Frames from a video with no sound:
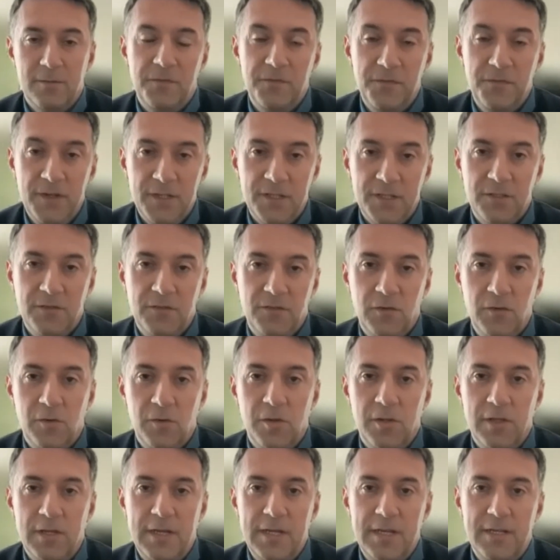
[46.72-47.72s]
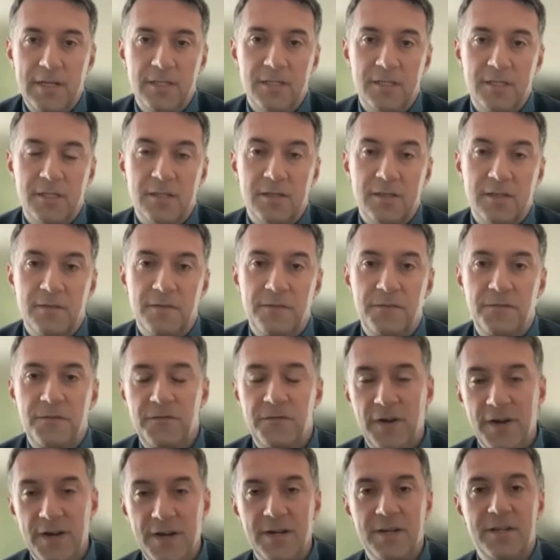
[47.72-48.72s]
First of all, it is
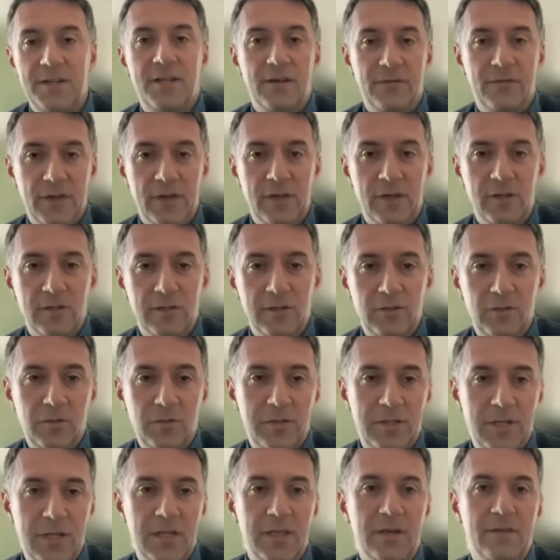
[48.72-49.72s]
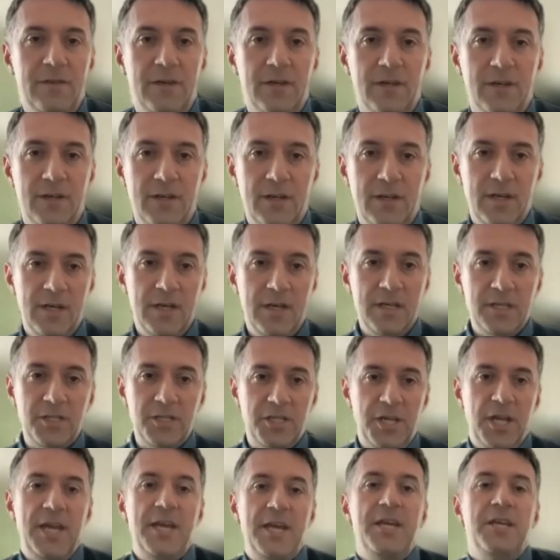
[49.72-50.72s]
very difficult to deliver
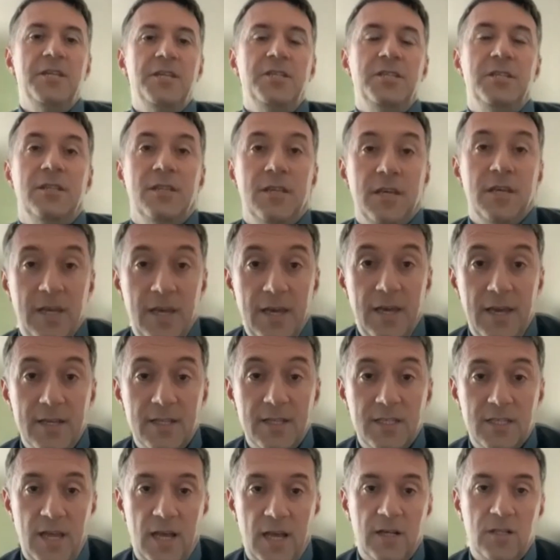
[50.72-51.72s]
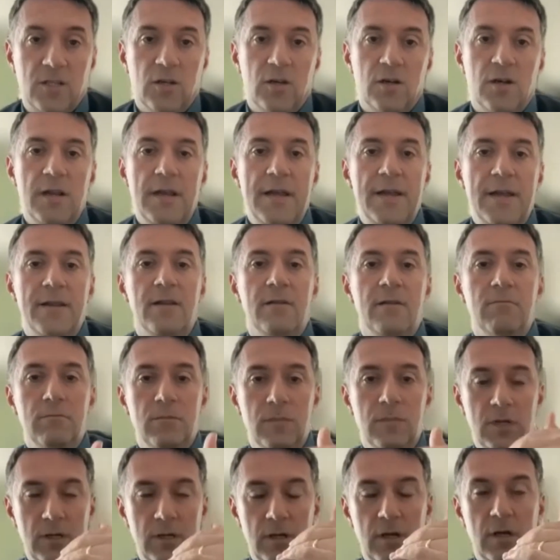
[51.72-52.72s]
change in the care sector and
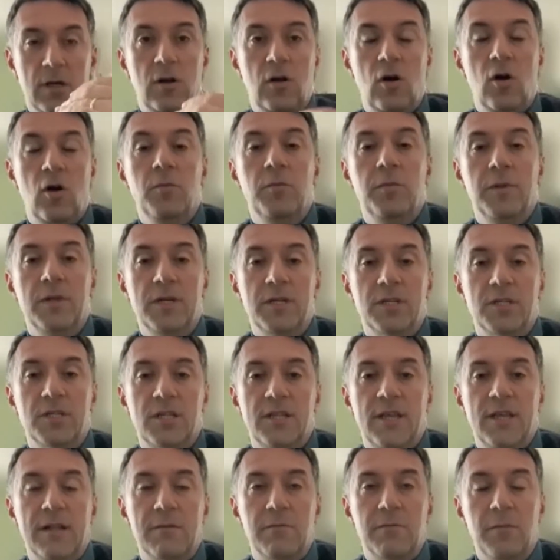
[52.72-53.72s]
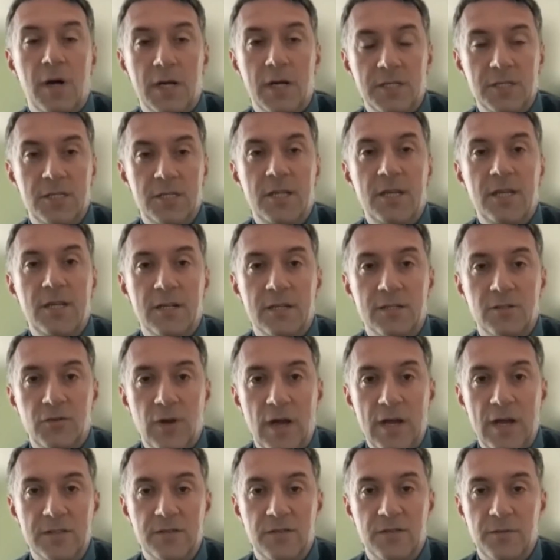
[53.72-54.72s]
accomplish that much needed
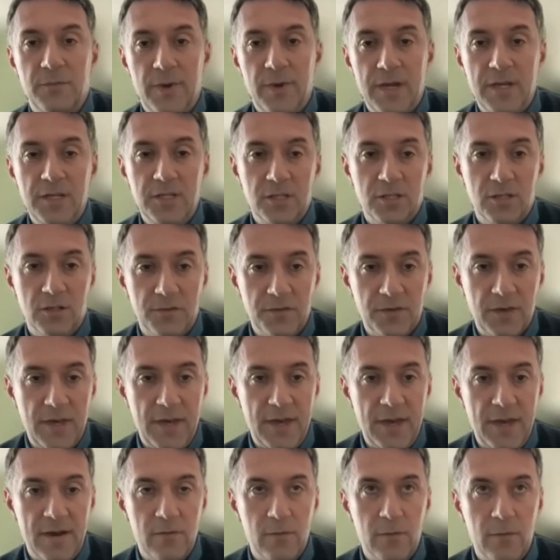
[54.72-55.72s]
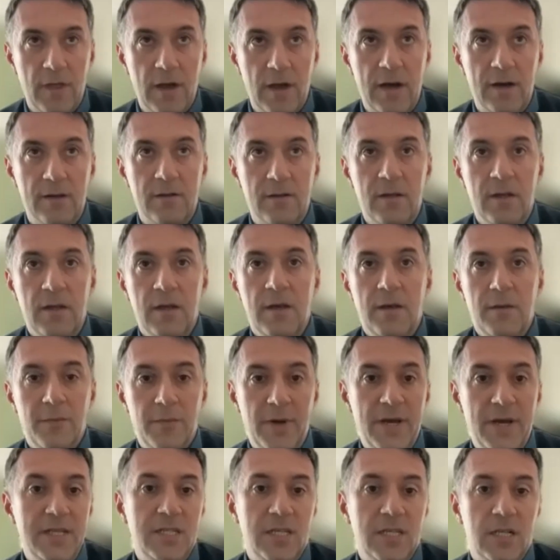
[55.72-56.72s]
transformation of care without
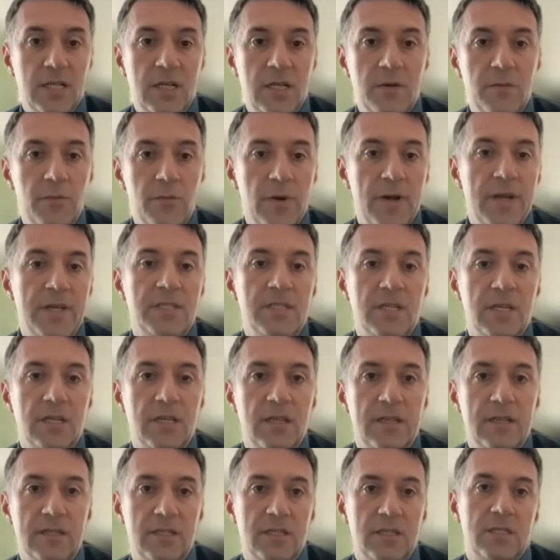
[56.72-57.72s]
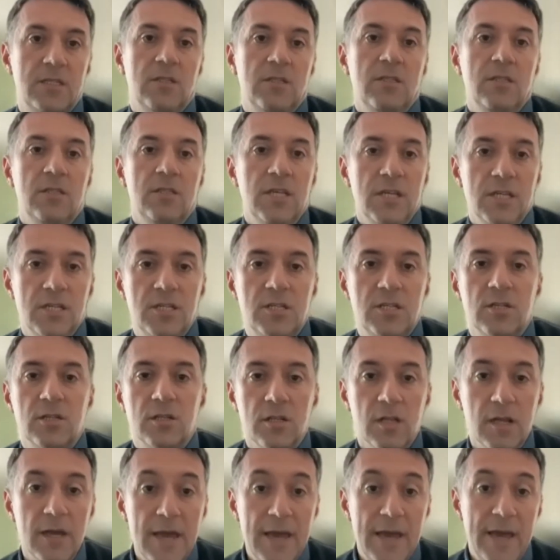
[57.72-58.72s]
basically embracing this
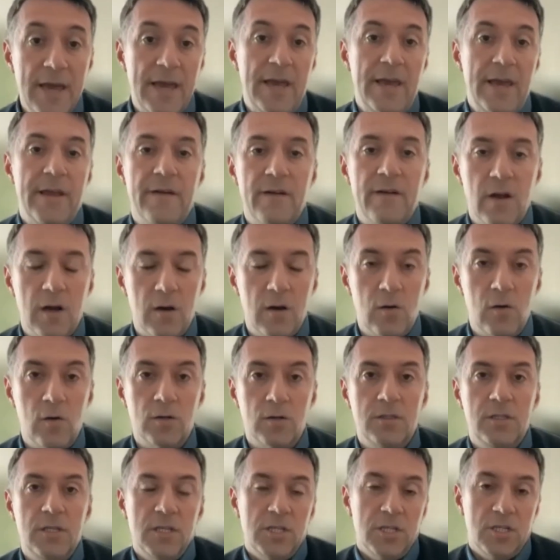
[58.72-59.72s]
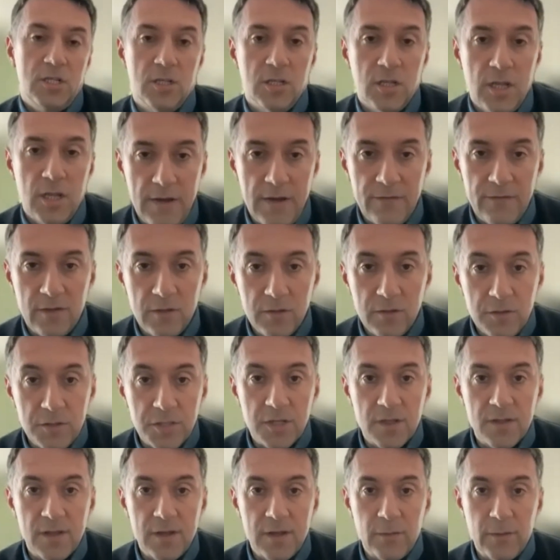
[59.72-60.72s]
digital era or digital
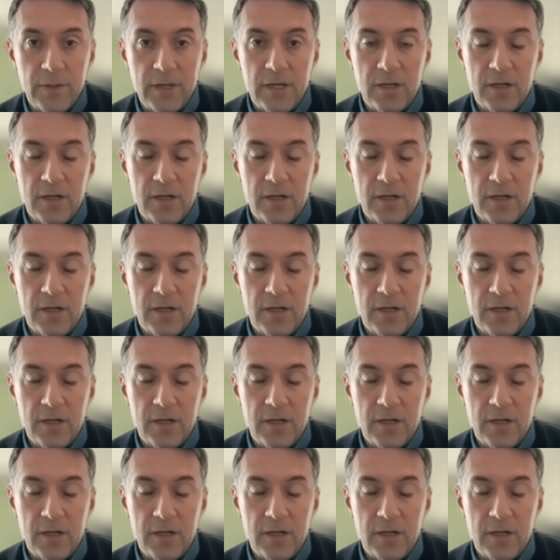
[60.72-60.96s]
evolution that we